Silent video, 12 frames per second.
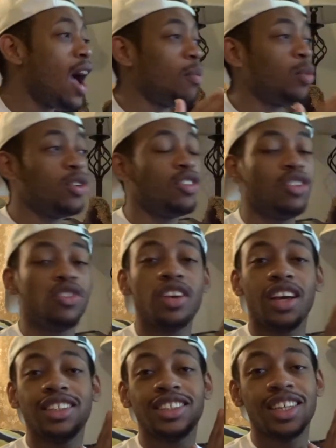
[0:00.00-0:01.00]
I appreciate you
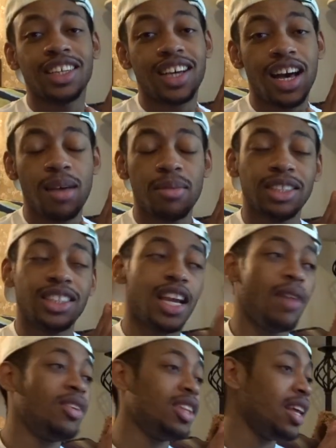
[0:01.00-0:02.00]
guys' good comments and
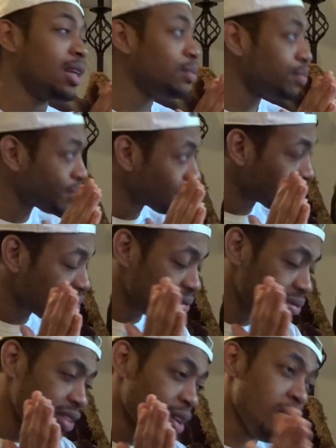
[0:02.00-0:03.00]
everything.
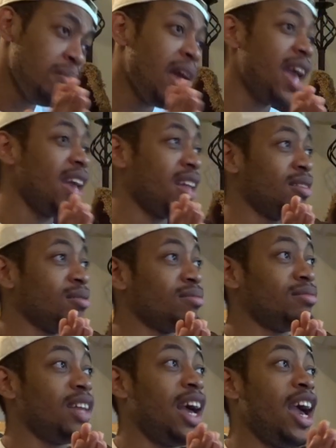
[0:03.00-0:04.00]
Man,
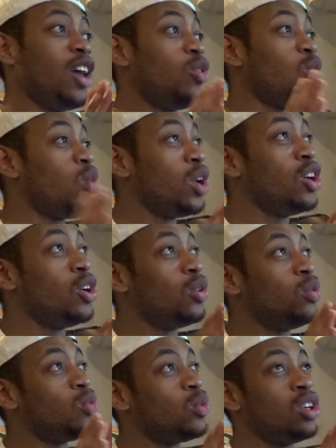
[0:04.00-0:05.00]
I had a
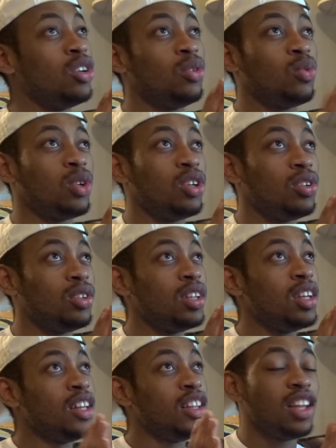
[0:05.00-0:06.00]
real
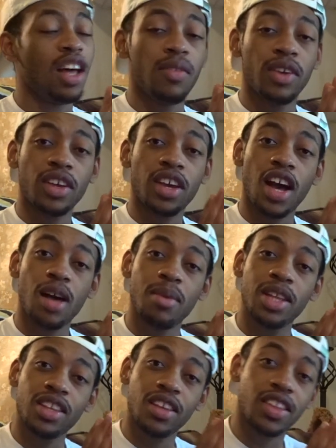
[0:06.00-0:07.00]
loving
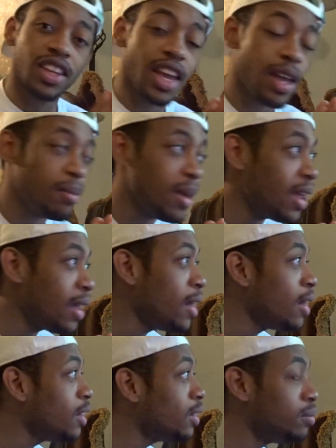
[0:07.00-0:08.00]
comment the other day, man.
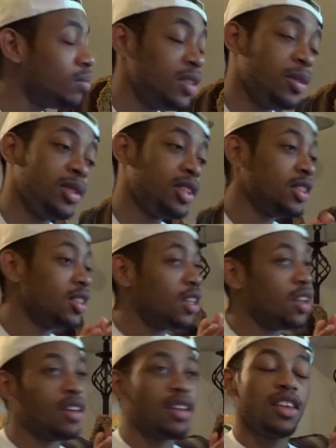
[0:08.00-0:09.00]

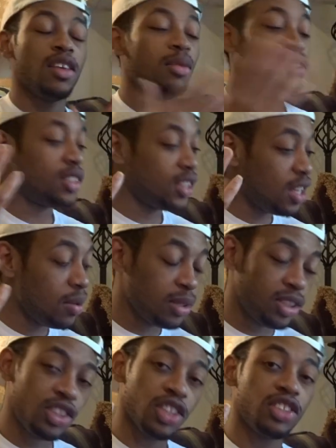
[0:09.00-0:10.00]
It
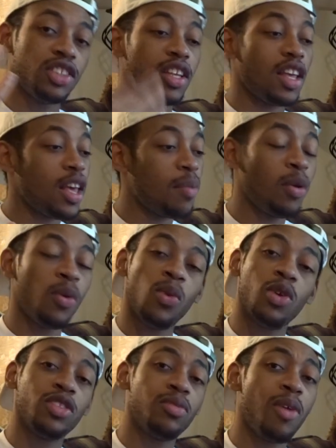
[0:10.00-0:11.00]
put
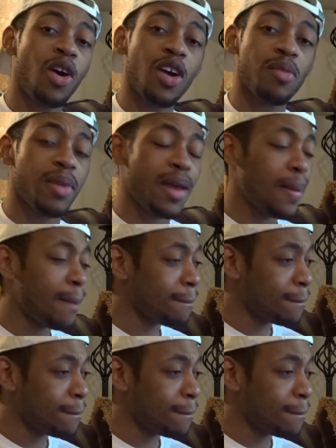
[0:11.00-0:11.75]
warmth to my heart, man.